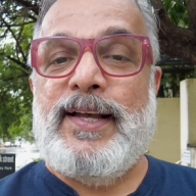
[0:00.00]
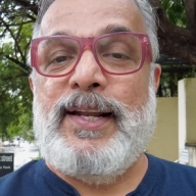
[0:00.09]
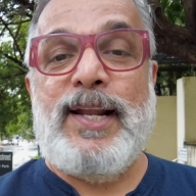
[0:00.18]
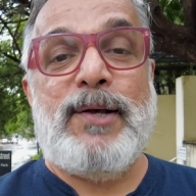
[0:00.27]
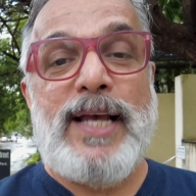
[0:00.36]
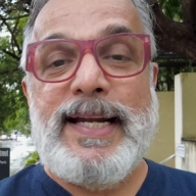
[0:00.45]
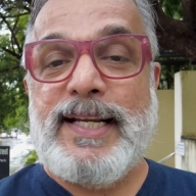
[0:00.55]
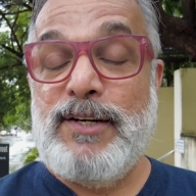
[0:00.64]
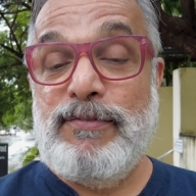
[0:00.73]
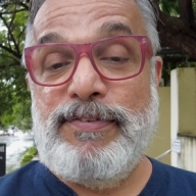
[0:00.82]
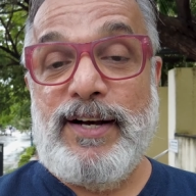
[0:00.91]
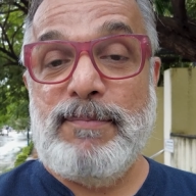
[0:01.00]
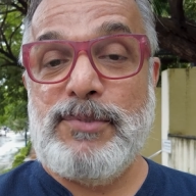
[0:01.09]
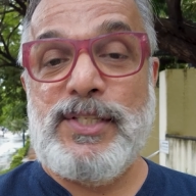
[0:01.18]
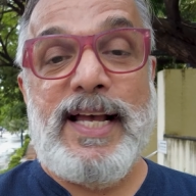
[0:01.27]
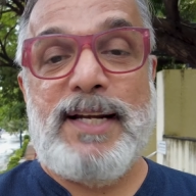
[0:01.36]
Now that
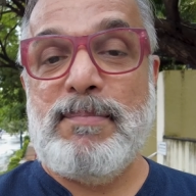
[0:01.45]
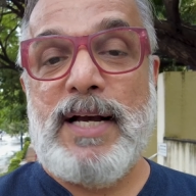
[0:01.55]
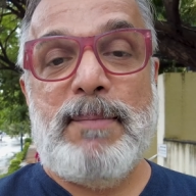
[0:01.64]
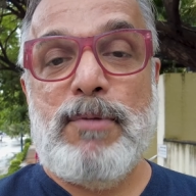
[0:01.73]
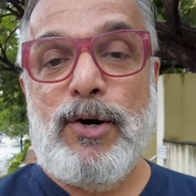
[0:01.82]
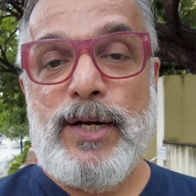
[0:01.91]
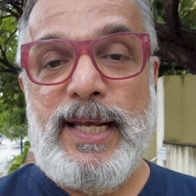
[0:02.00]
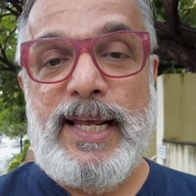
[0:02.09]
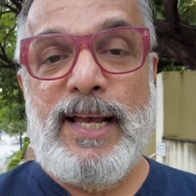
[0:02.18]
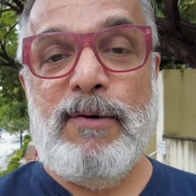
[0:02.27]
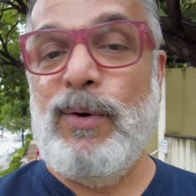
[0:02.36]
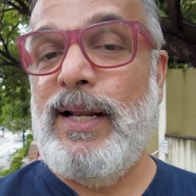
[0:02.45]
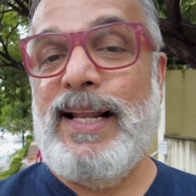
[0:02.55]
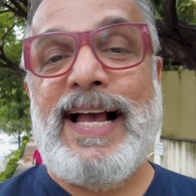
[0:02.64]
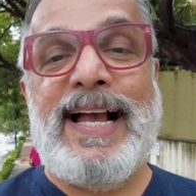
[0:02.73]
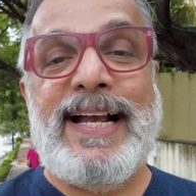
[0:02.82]
confirms that my body will
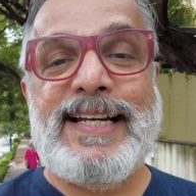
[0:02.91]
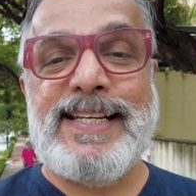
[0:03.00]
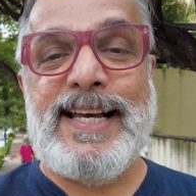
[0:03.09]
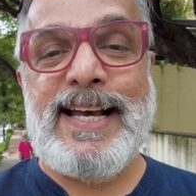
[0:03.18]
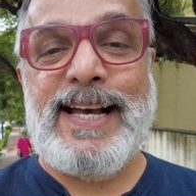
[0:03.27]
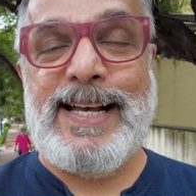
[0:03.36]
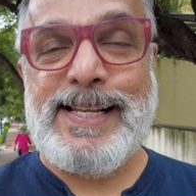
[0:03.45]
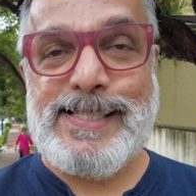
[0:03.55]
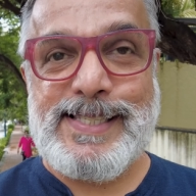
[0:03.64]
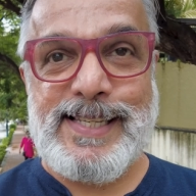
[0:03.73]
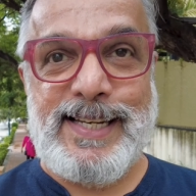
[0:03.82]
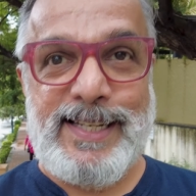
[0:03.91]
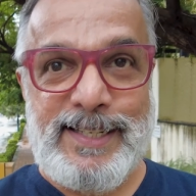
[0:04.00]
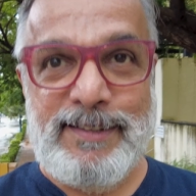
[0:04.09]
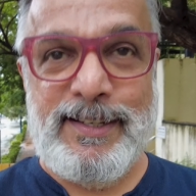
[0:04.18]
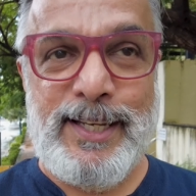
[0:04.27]
act as
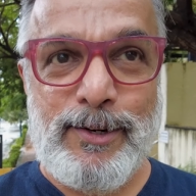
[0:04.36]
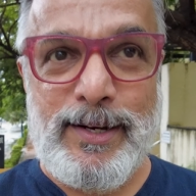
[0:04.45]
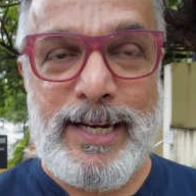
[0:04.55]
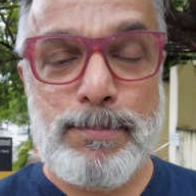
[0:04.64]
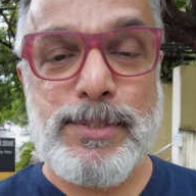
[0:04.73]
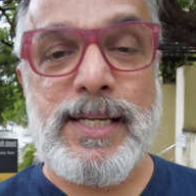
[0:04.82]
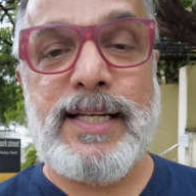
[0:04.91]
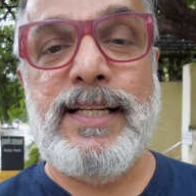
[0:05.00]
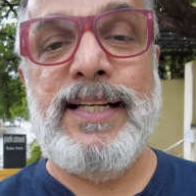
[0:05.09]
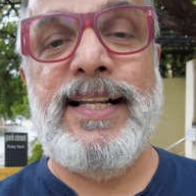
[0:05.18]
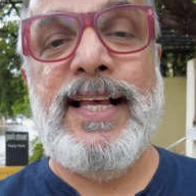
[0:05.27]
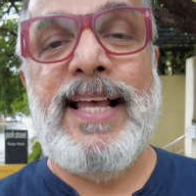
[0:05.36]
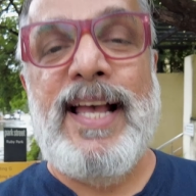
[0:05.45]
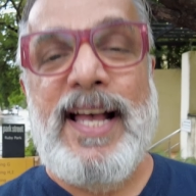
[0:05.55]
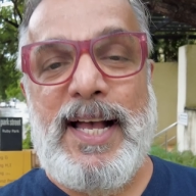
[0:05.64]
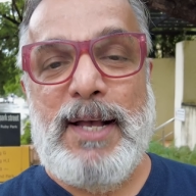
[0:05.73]
an obstacle
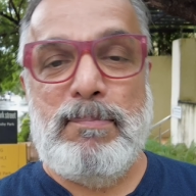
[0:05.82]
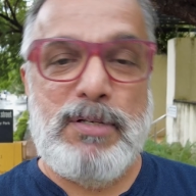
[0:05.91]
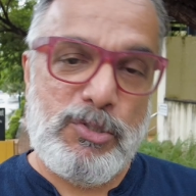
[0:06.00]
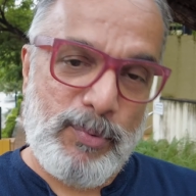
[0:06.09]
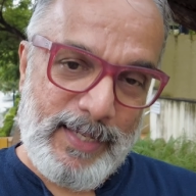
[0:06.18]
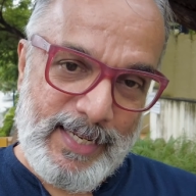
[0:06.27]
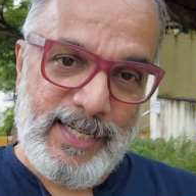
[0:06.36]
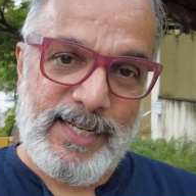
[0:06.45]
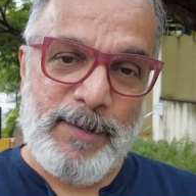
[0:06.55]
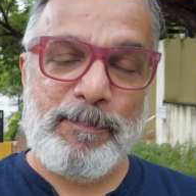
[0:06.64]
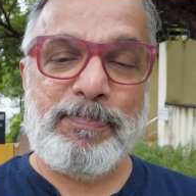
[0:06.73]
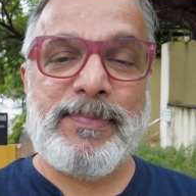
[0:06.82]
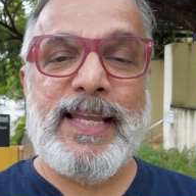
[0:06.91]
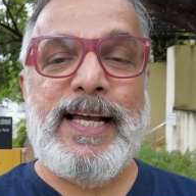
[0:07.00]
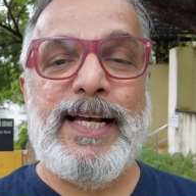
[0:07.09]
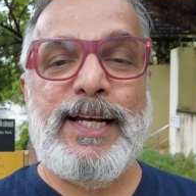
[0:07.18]
between
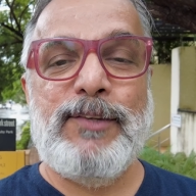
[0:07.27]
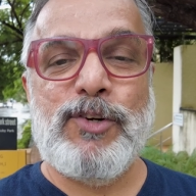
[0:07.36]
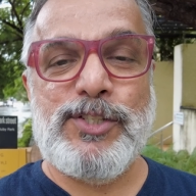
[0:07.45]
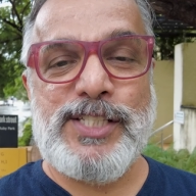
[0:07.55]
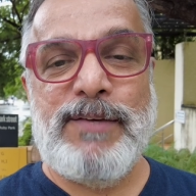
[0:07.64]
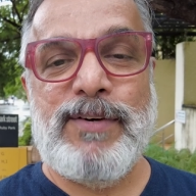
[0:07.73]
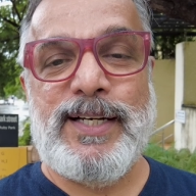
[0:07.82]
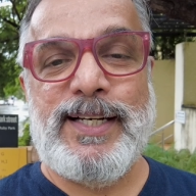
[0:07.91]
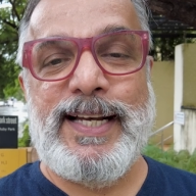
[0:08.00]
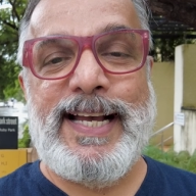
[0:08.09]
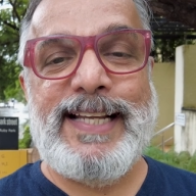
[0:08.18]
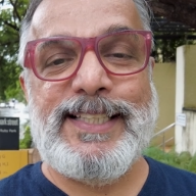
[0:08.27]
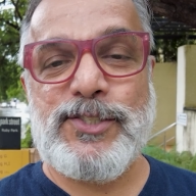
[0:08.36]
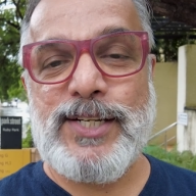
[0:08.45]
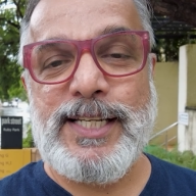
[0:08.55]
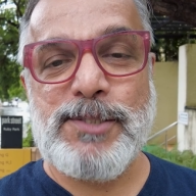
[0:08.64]
the receiver and the
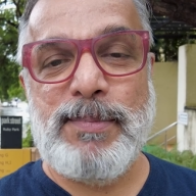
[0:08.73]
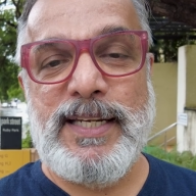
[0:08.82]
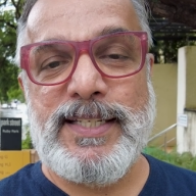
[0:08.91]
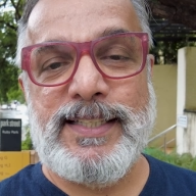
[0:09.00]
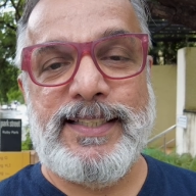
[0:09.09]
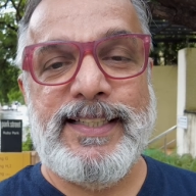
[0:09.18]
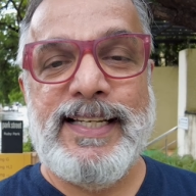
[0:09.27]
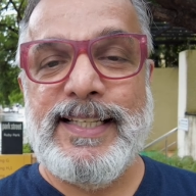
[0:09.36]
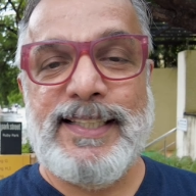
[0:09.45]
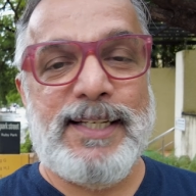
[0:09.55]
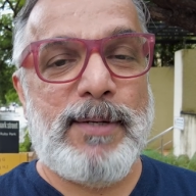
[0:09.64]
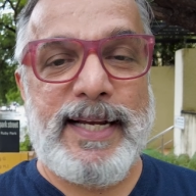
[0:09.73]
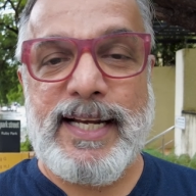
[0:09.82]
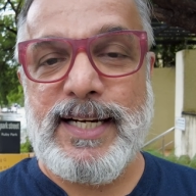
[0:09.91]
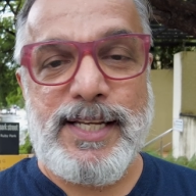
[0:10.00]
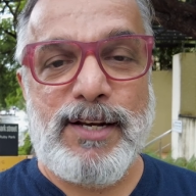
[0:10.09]
transmitter, thereby
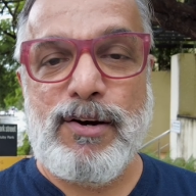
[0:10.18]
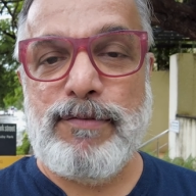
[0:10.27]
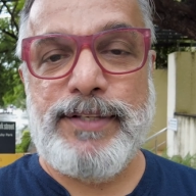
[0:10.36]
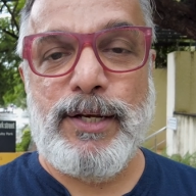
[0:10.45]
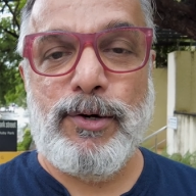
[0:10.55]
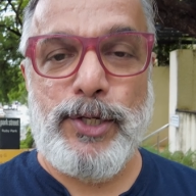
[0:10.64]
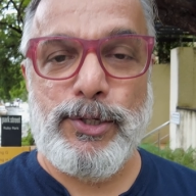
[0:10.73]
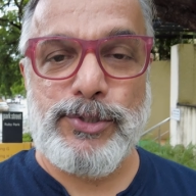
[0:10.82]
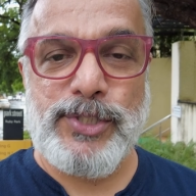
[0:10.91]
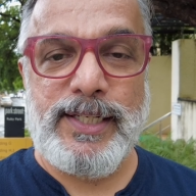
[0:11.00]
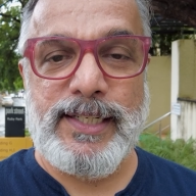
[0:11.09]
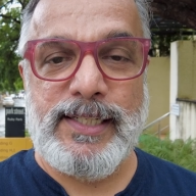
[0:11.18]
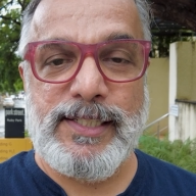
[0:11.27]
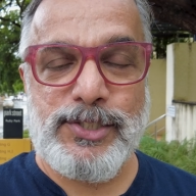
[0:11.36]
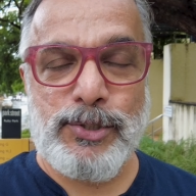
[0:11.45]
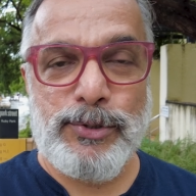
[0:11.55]
cutting off the audio signal.
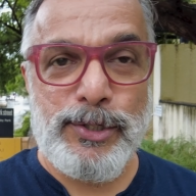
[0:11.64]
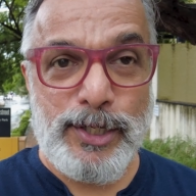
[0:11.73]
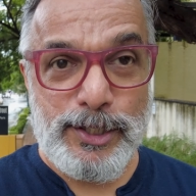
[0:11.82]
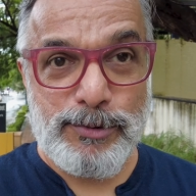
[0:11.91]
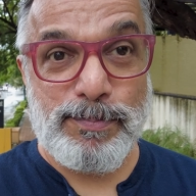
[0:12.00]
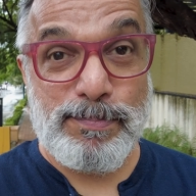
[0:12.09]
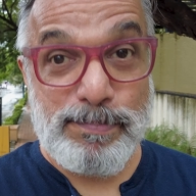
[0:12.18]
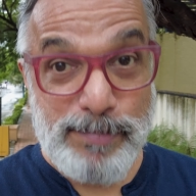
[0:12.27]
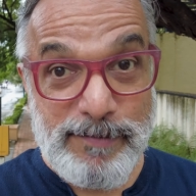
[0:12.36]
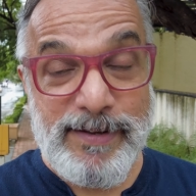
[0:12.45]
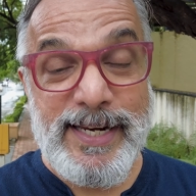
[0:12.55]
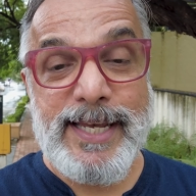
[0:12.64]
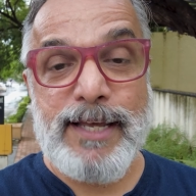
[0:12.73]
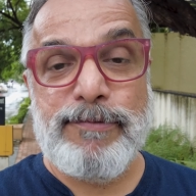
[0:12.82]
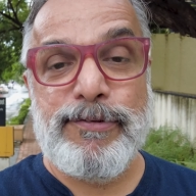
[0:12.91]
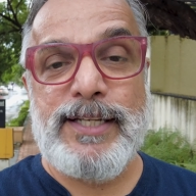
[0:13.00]
So you need to be very
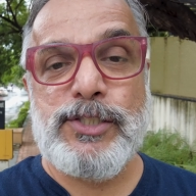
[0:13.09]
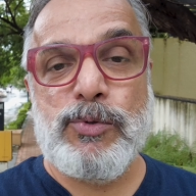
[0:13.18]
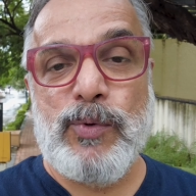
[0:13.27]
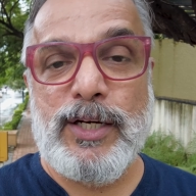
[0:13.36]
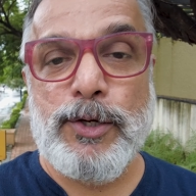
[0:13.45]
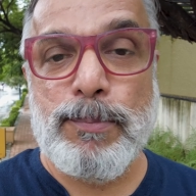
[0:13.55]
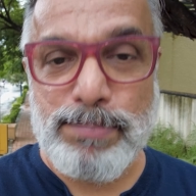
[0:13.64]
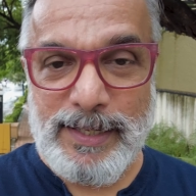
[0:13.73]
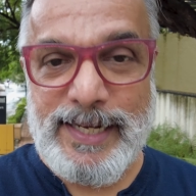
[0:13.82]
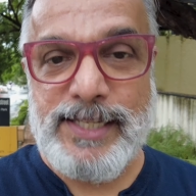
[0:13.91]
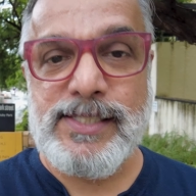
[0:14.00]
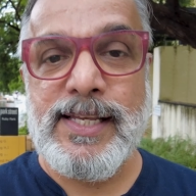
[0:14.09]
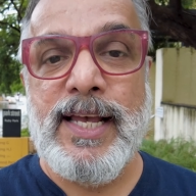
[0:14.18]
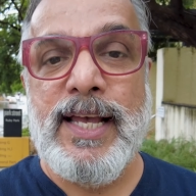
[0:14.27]
careful as to where you place